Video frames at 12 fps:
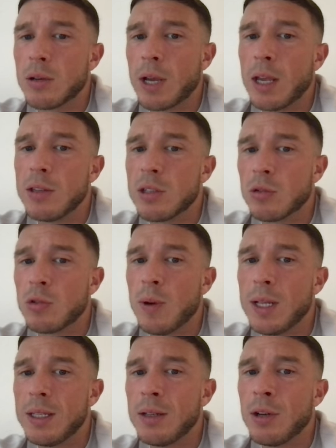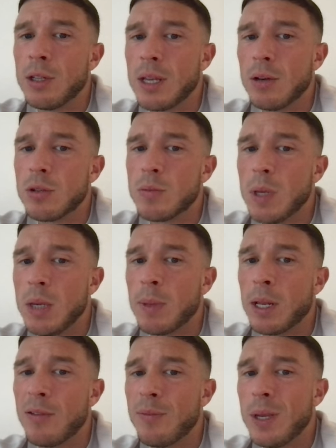Okay, so 29,000 people
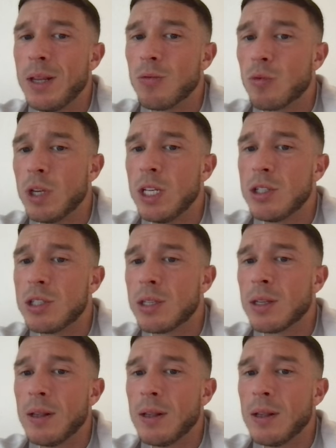have been reached